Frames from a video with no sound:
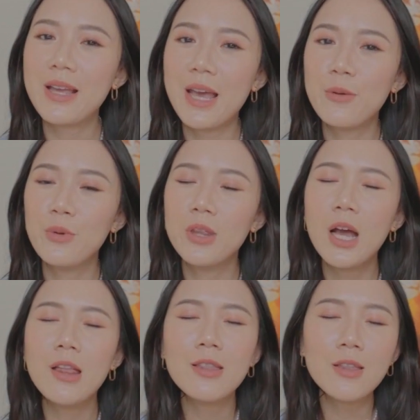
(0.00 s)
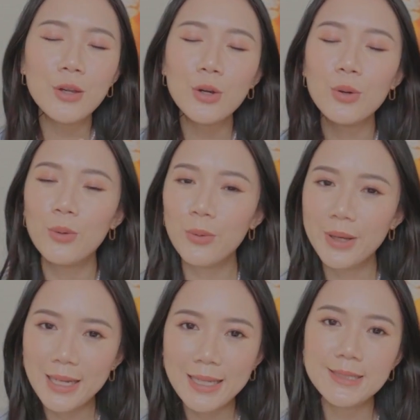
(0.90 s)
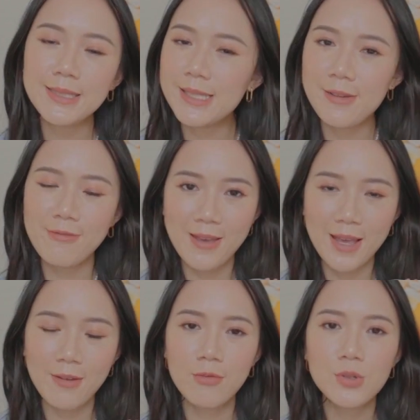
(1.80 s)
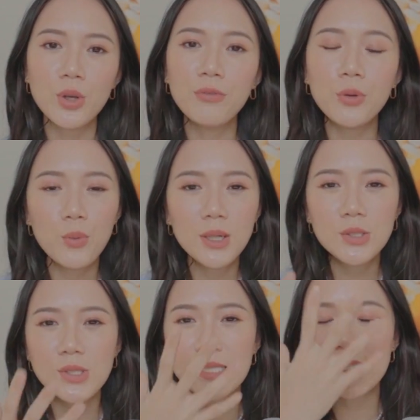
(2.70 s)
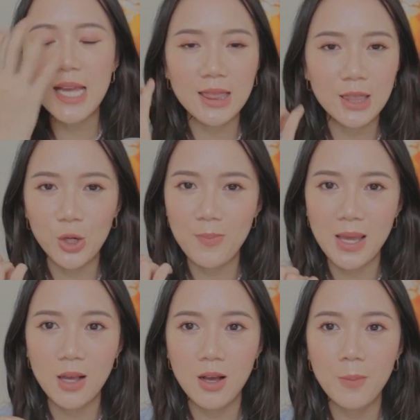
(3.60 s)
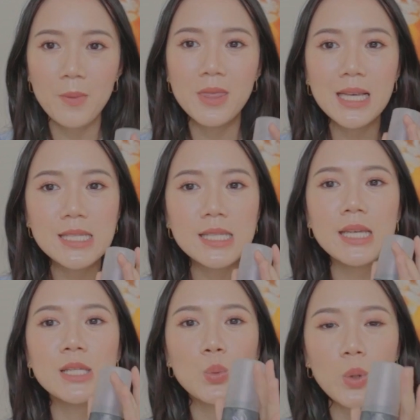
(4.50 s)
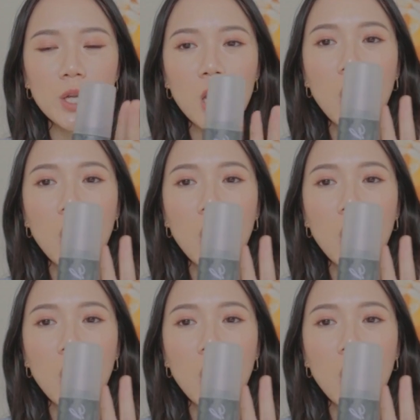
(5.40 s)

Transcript: again with another oily Tita fave. So if you want to set your makeup, this is one